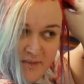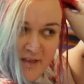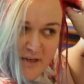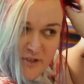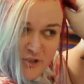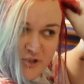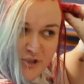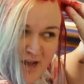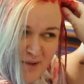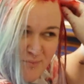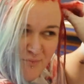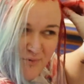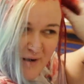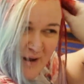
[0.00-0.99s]
like
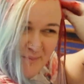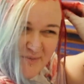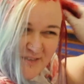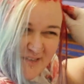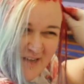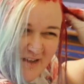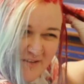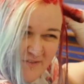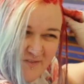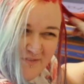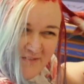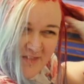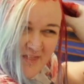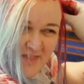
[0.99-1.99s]
job prep stuff.
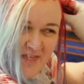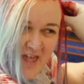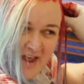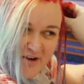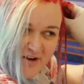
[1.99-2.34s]
They